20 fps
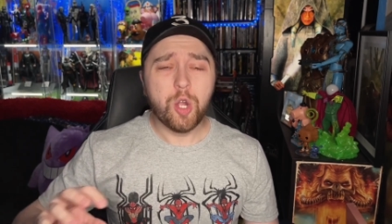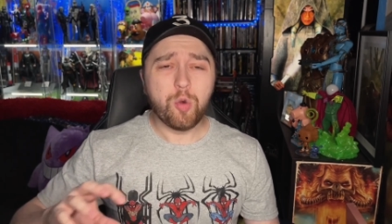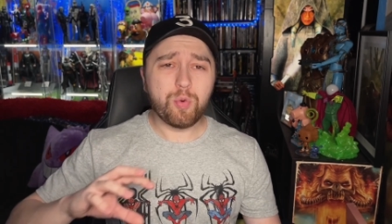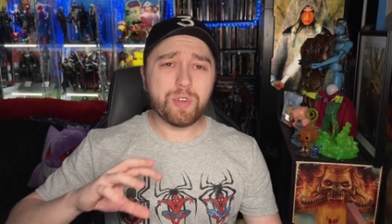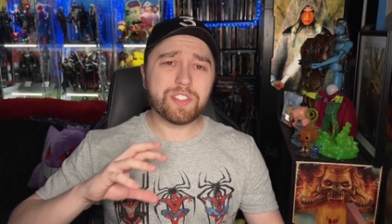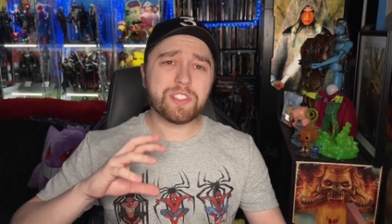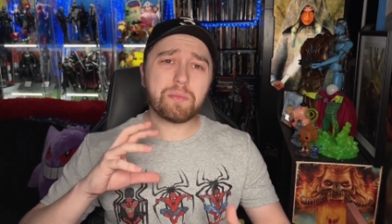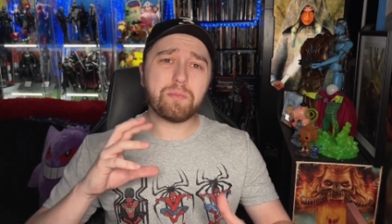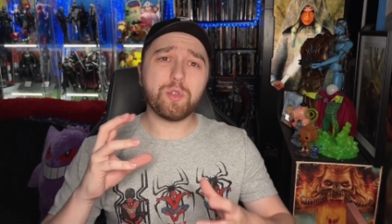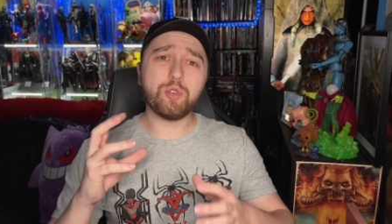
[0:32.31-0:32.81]

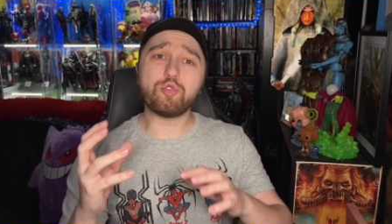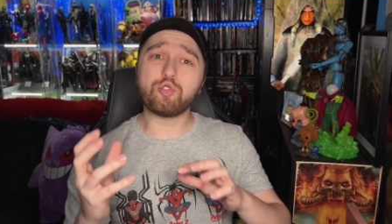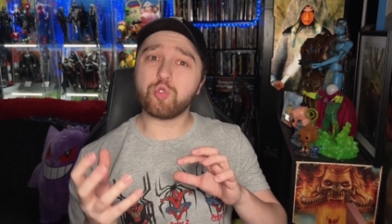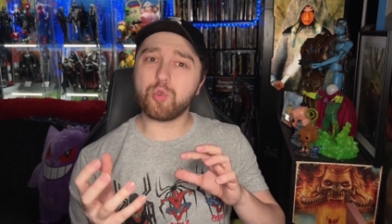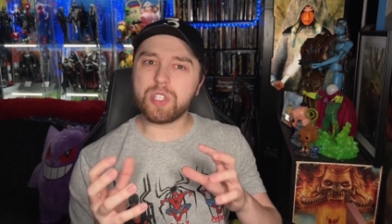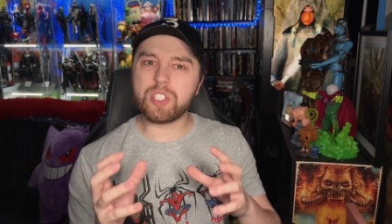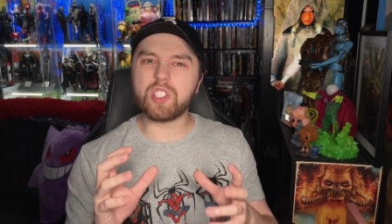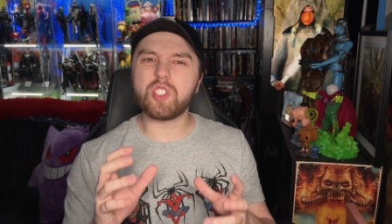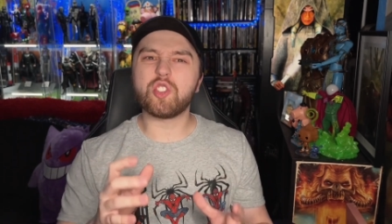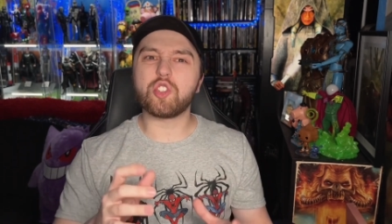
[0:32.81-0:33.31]
with some new
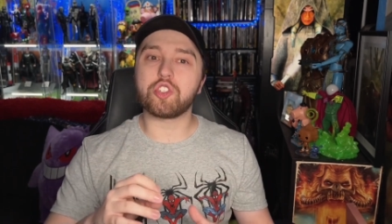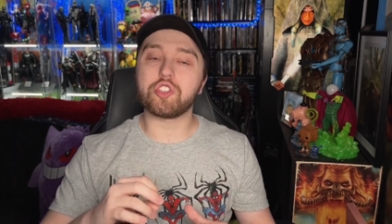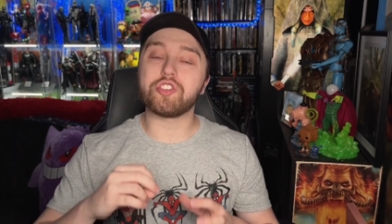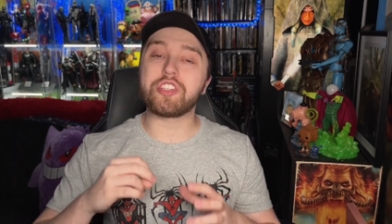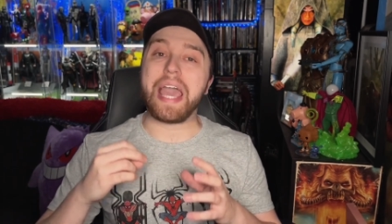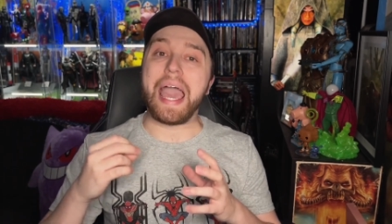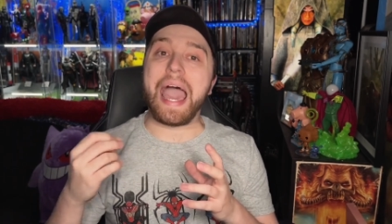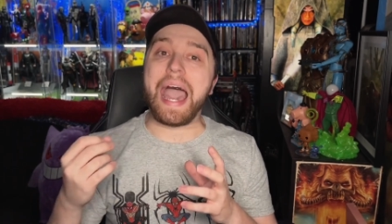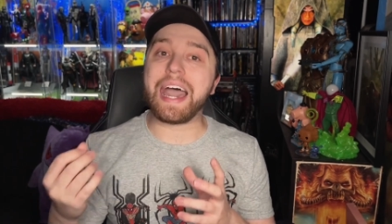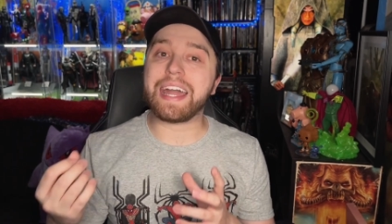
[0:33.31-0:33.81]
twists and turns
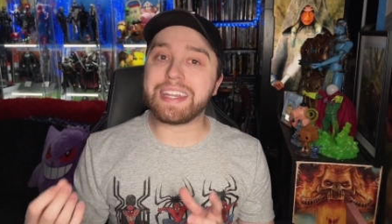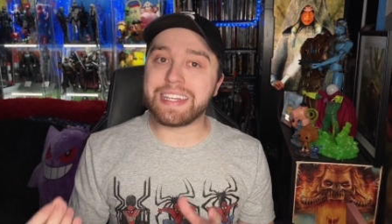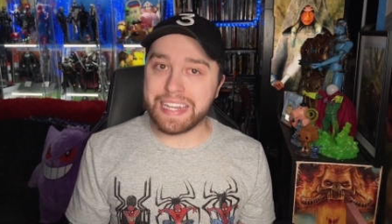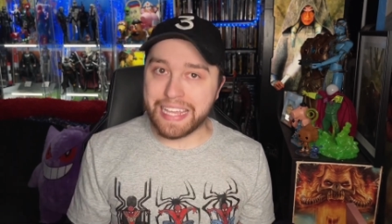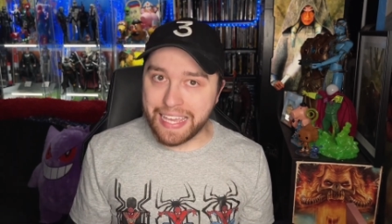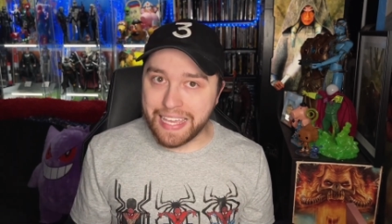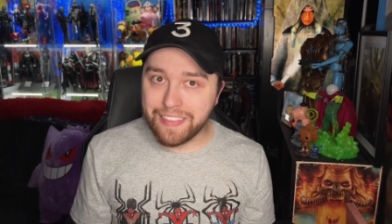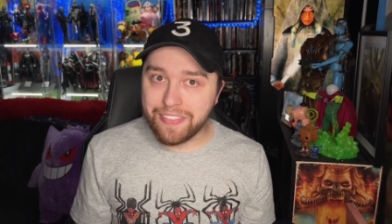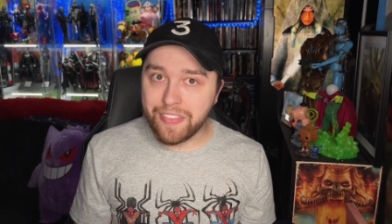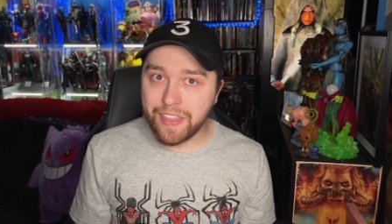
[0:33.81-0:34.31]
added
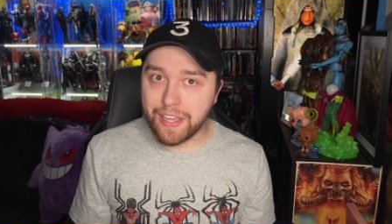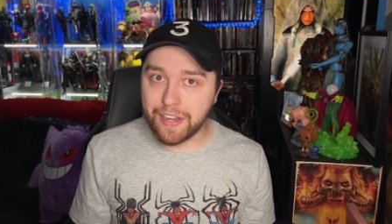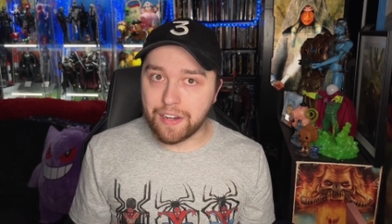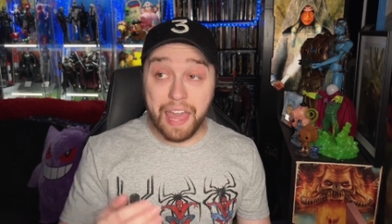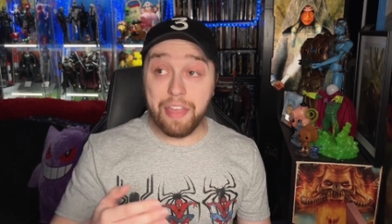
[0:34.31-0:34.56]
in there.